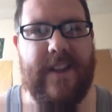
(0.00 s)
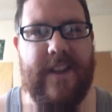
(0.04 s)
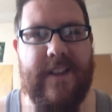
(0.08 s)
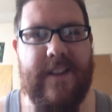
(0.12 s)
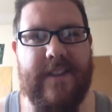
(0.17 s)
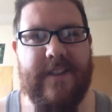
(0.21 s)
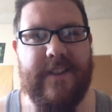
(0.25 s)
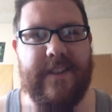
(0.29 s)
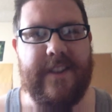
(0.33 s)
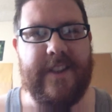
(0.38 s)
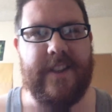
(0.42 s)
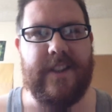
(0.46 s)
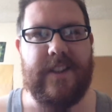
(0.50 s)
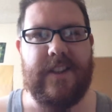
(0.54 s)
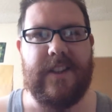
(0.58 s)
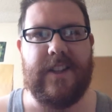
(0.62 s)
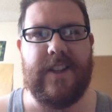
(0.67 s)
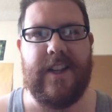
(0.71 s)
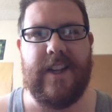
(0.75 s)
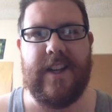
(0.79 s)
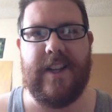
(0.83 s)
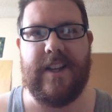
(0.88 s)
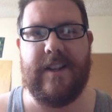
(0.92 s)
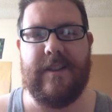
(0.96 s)
these
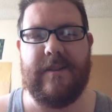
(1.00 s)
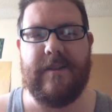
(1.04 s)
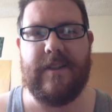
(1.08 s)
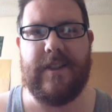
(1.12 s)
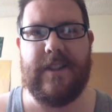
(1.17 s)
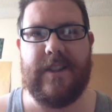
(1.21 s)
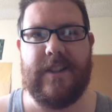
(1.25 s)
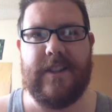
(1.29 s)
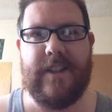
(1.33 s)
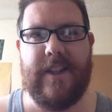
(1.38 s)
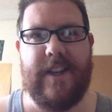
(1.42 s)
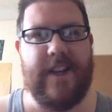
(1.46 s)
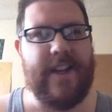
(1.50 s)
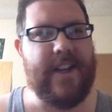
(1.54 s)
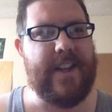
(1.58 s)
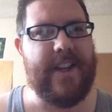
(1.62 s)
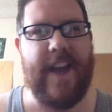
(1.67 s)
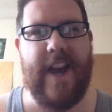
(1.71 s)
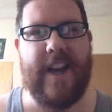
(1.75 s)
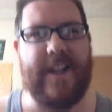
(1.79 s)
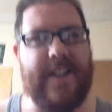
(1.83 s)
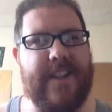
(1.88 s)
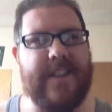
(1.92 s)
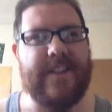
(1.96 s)
little
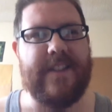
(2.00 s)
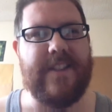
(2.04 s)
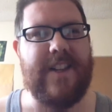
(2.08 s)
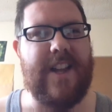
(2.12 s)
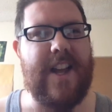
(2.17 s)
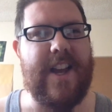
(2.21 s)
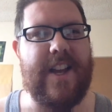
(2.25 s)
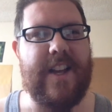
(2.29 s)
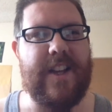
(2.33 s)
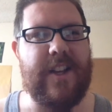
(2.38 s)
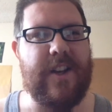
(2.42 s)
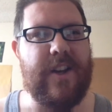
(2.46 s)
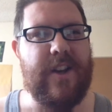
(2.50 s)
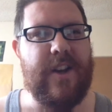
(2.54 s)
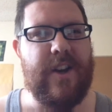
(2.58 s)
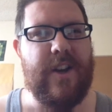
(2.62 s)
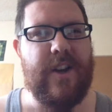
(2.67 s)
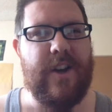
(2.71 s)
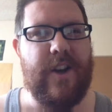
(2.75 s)
catches like,